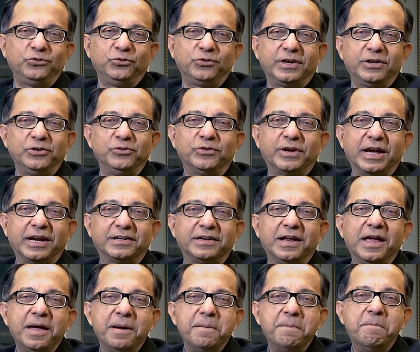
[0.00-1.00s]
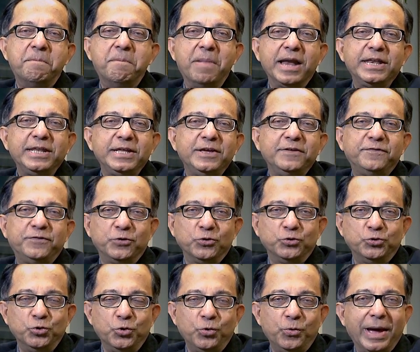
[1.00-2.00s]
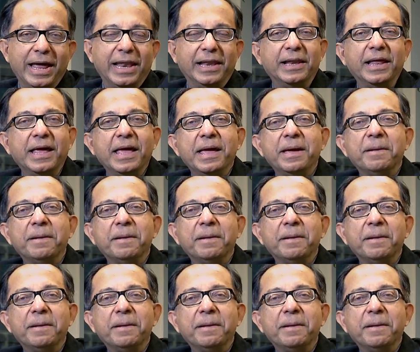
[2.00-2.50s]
You get money if you do well.